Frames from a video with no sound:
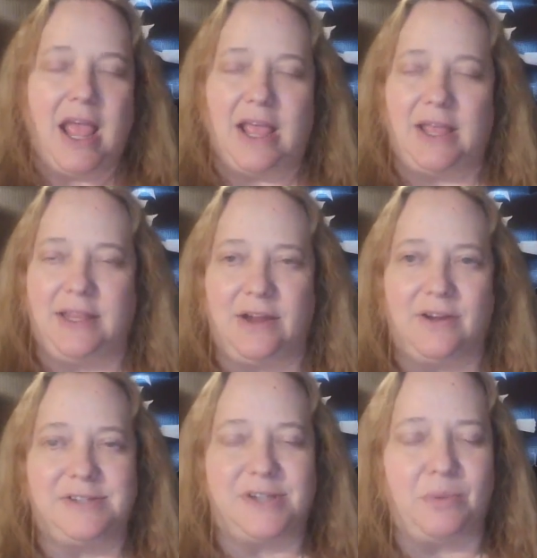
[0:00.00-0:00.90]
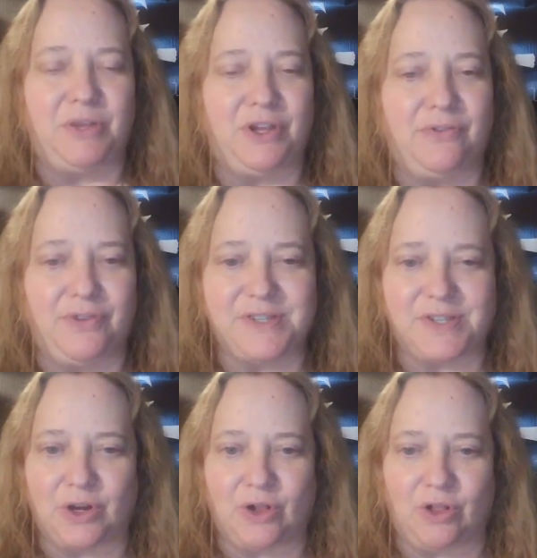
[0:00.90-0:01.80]
And there's our beautiful
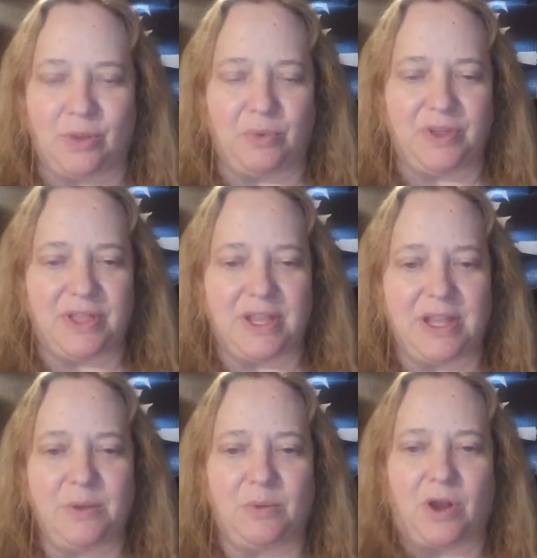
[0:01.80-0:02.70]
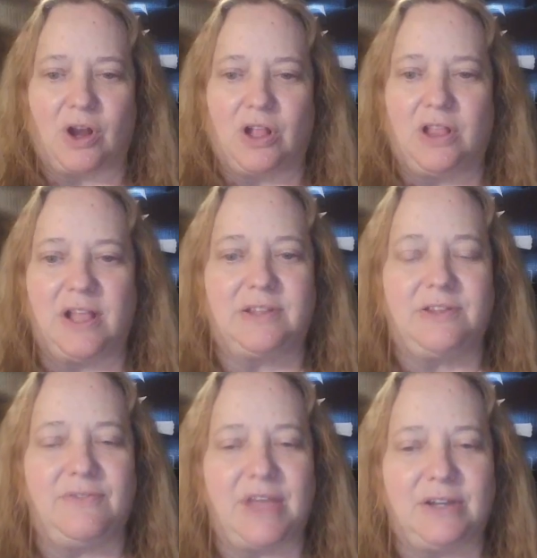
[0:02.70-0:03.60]
circle, and within it, our
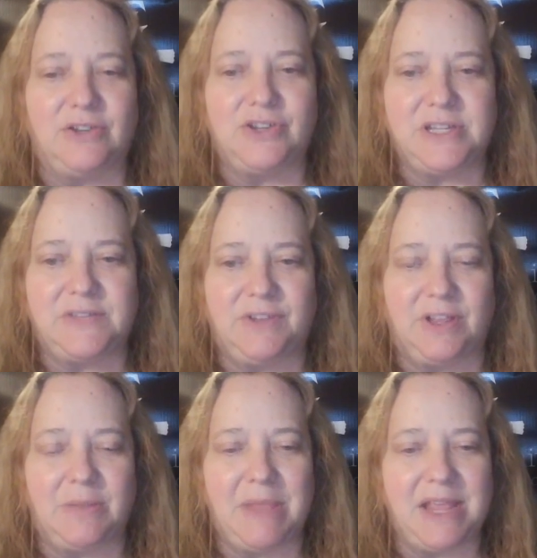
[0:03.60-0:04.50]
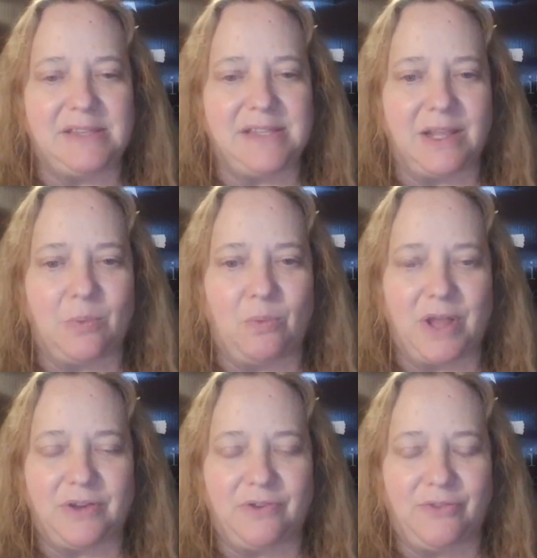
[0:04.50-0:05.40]
collective energies feel amazing and
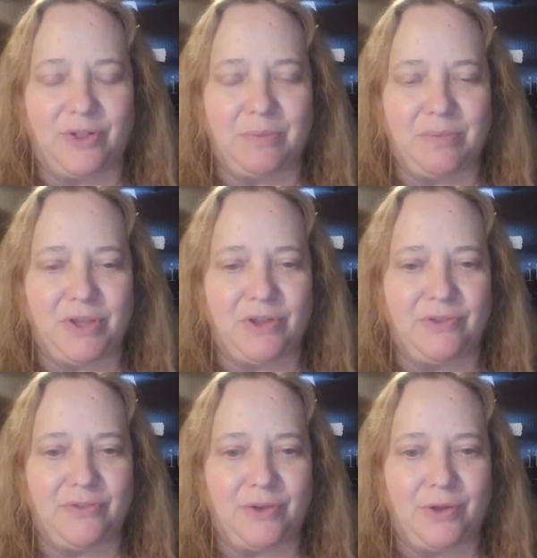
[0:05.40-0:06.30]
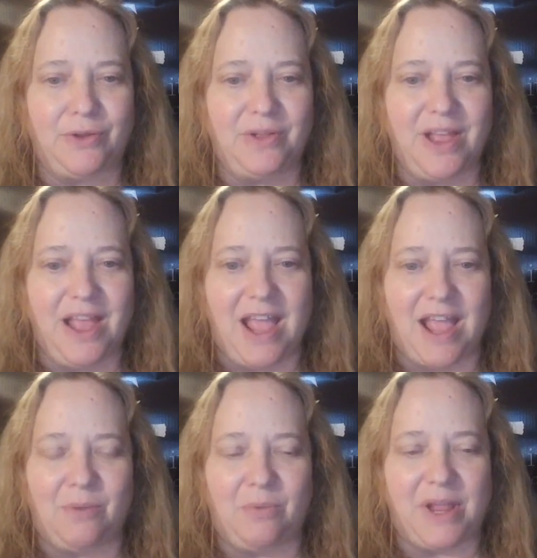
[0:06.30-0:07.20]
wonderful and beautiful.
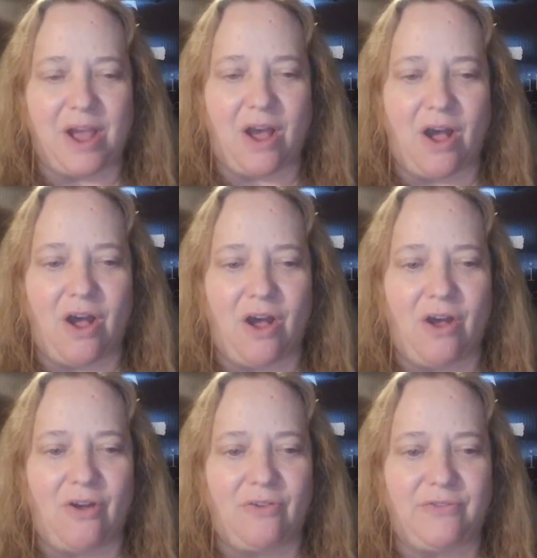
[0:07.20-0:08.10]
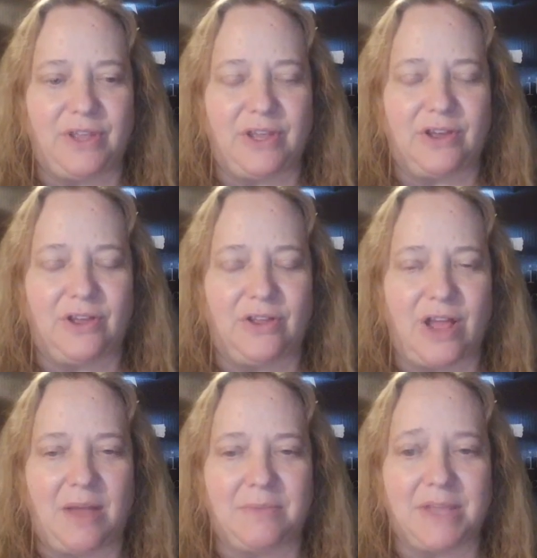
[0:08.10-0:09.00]
And we all feel
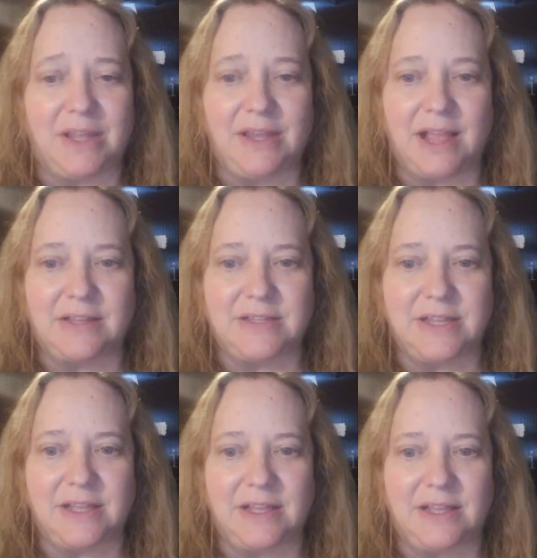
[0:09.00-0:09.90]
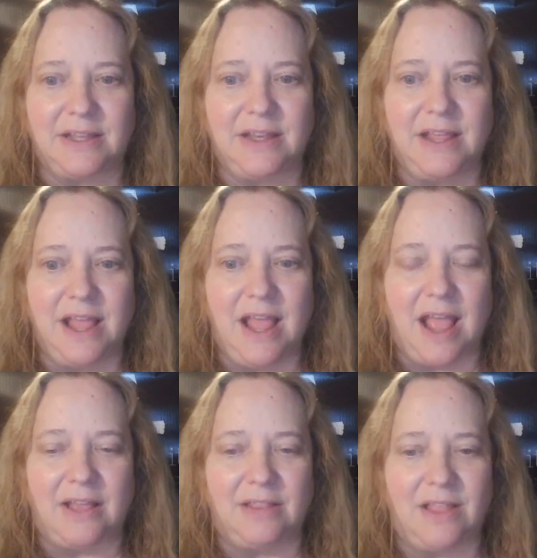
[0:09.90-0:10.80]
um, connected
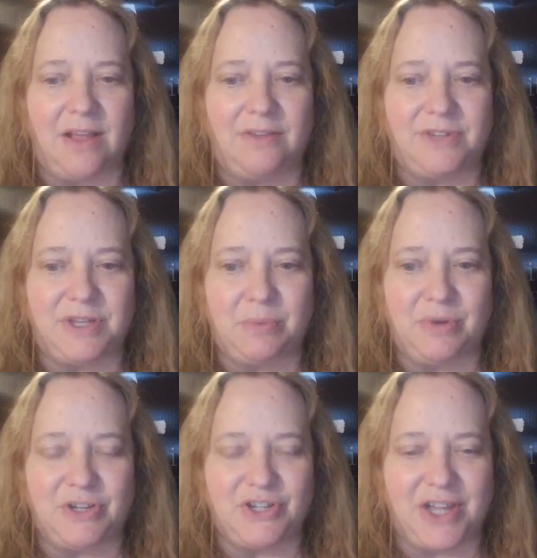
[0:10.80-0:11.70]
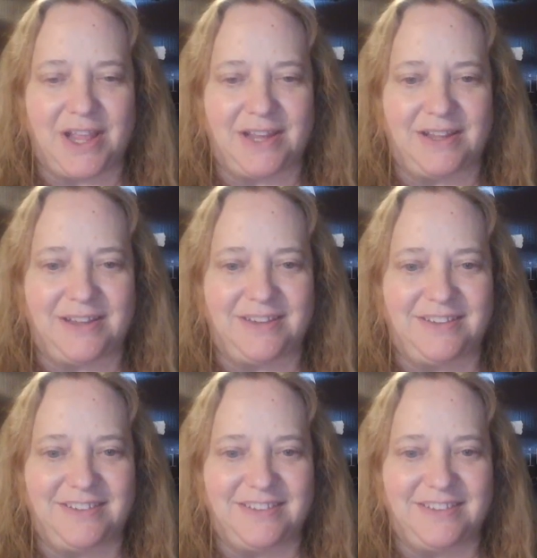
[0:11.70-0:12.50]
and loved and appreciated.